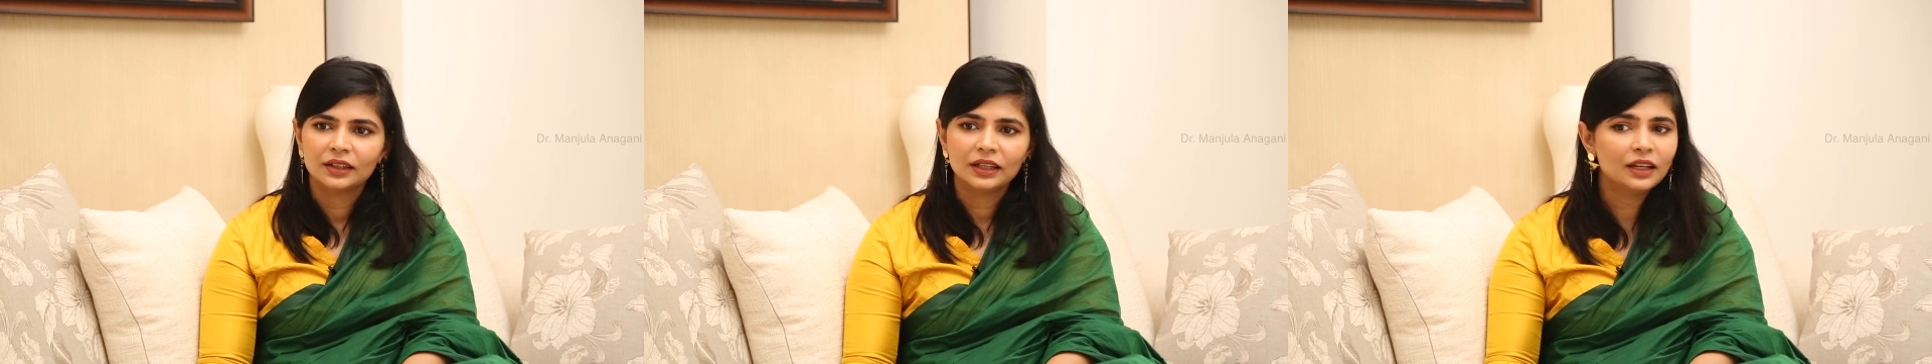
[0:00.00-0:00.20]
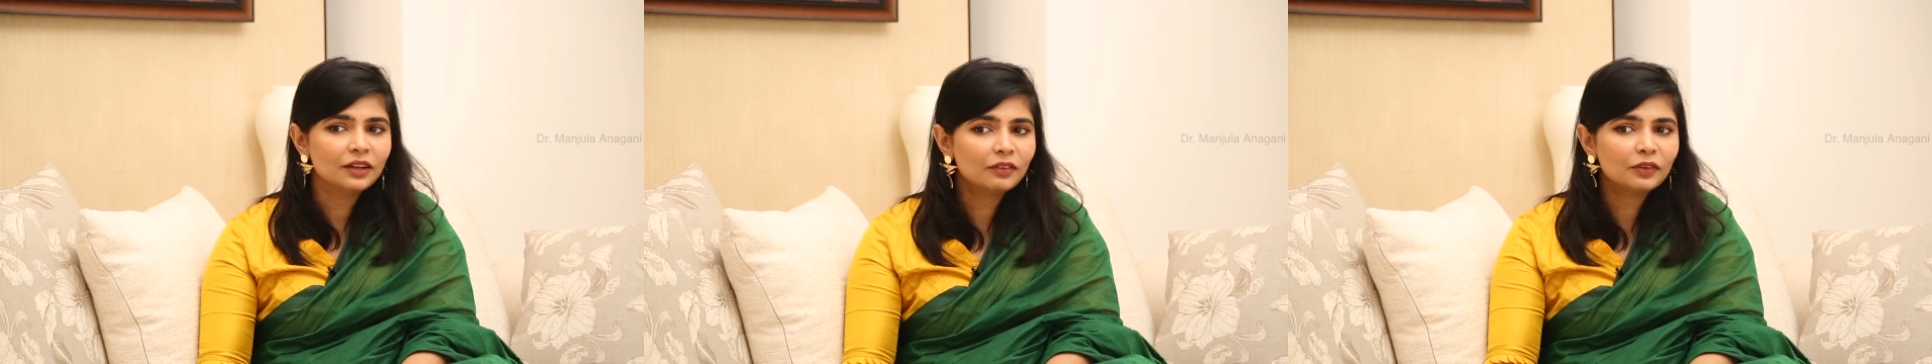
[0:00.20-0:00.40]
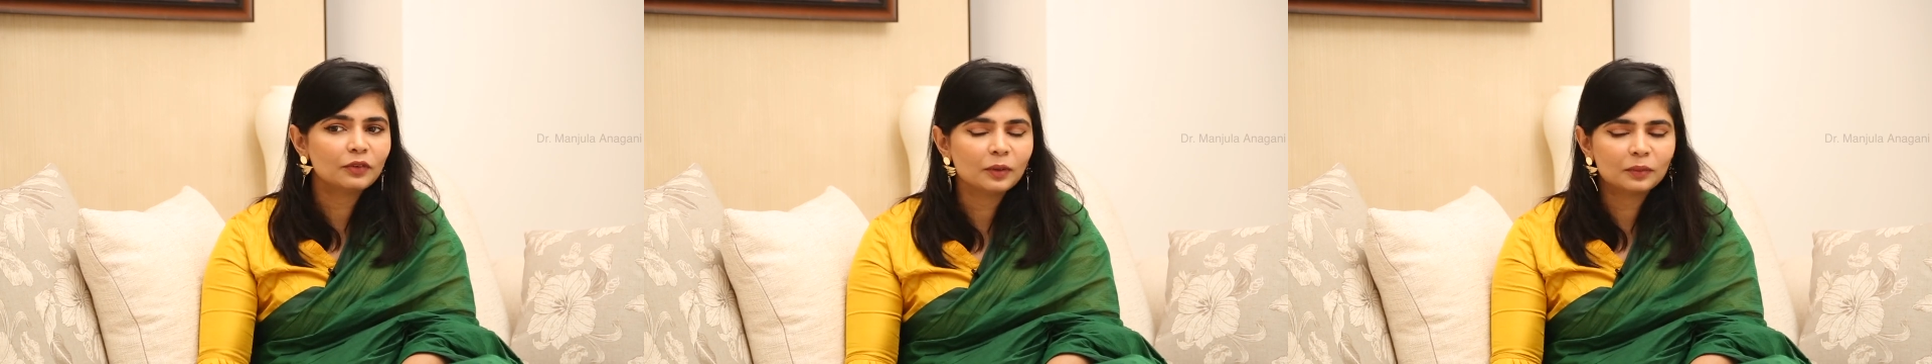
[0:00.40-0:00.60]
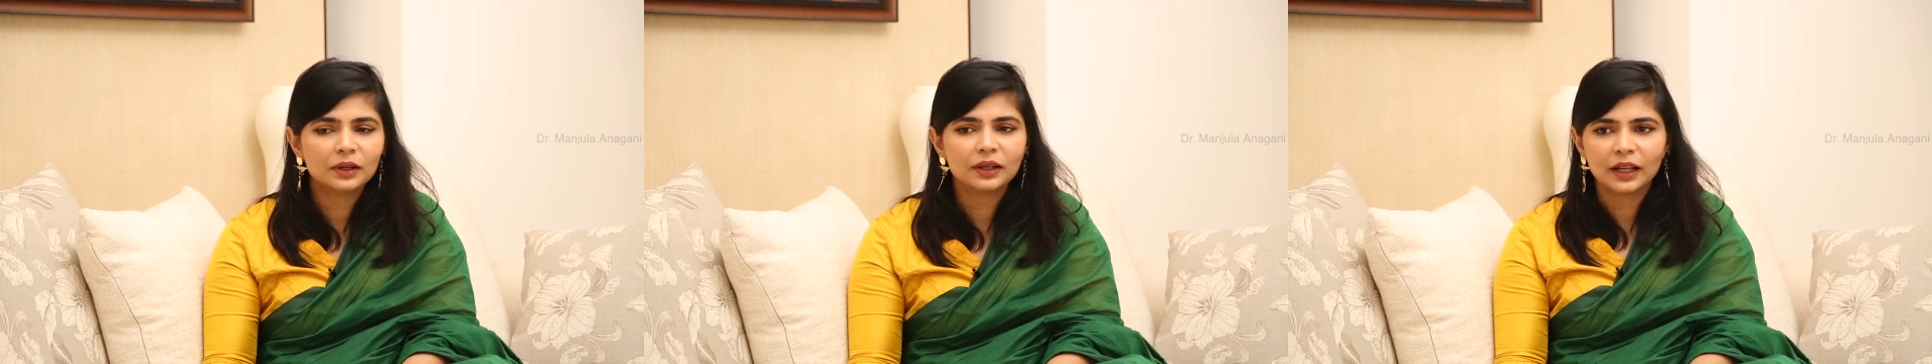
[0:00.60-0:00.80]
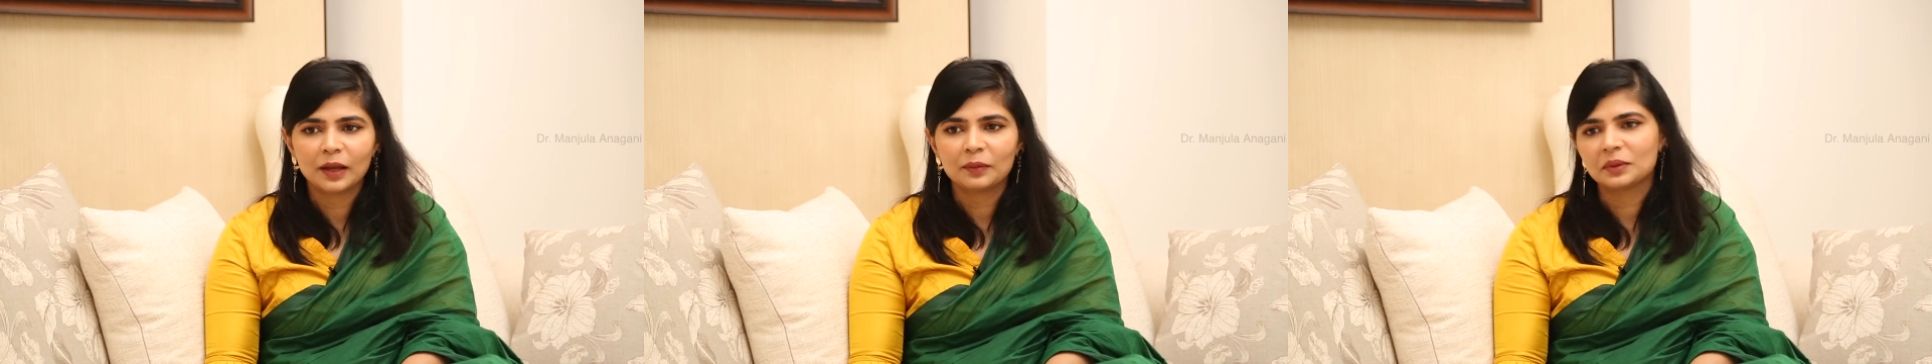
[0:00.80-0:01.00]
Even from
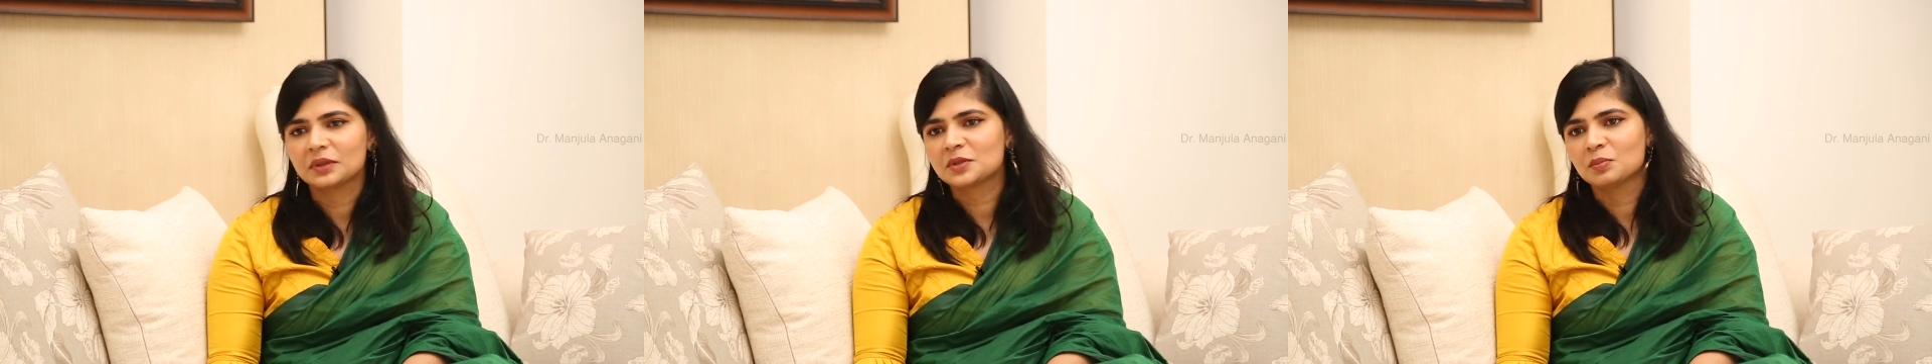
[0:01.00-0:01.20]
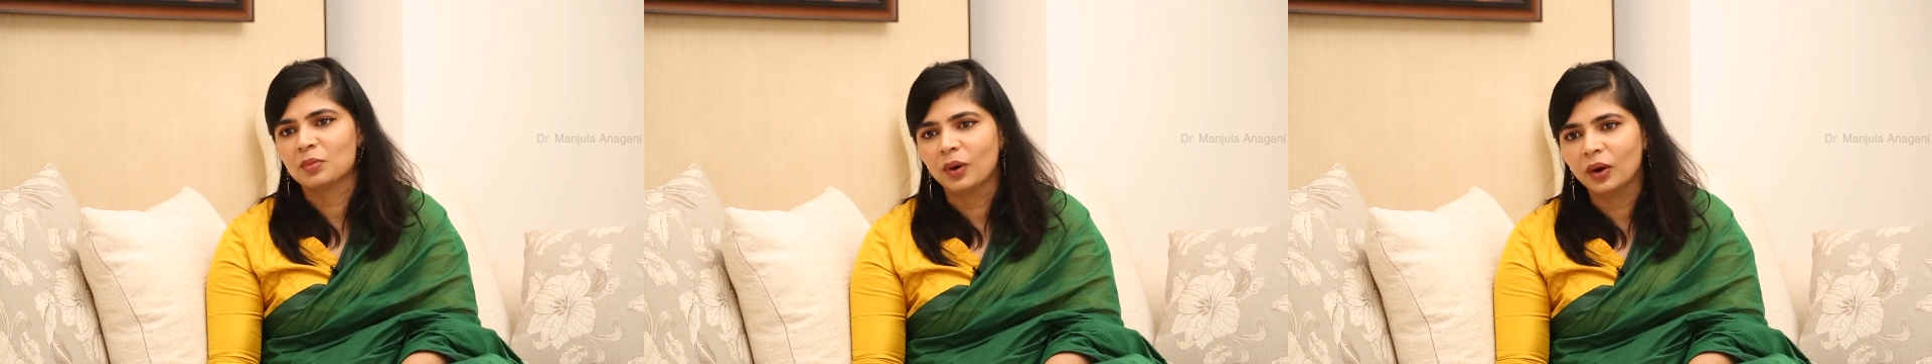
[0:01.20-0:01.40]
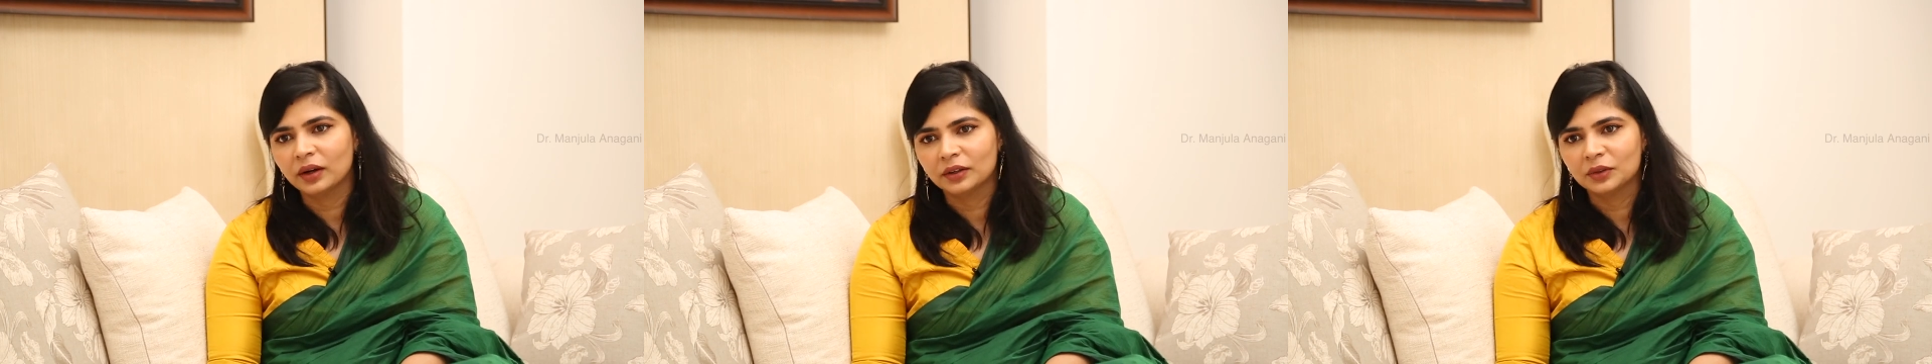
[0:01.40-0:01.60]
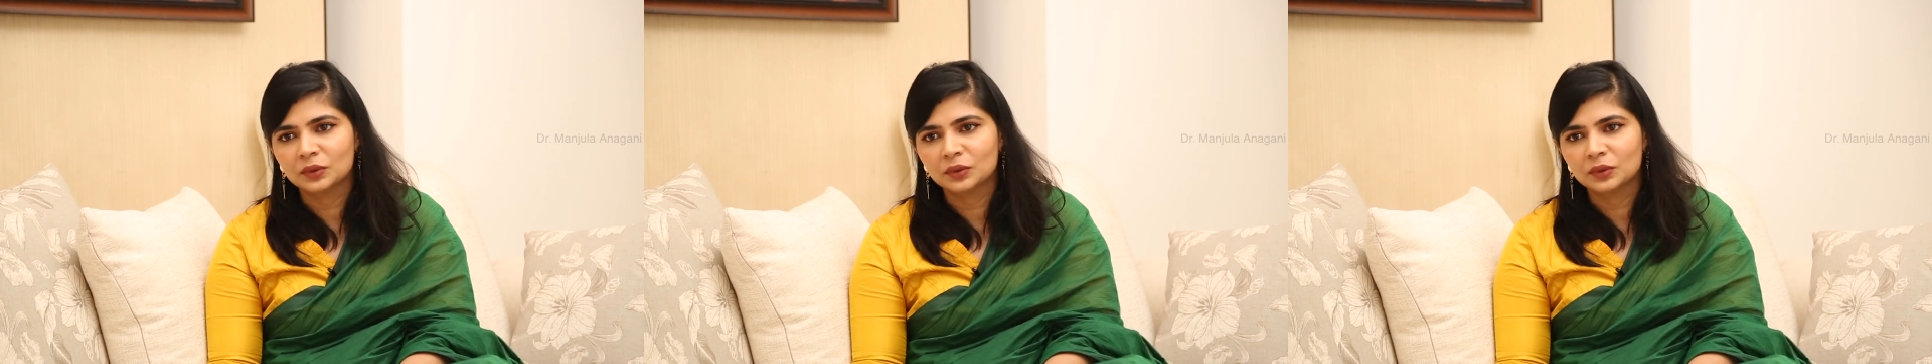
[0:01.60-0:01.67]
the time it's born,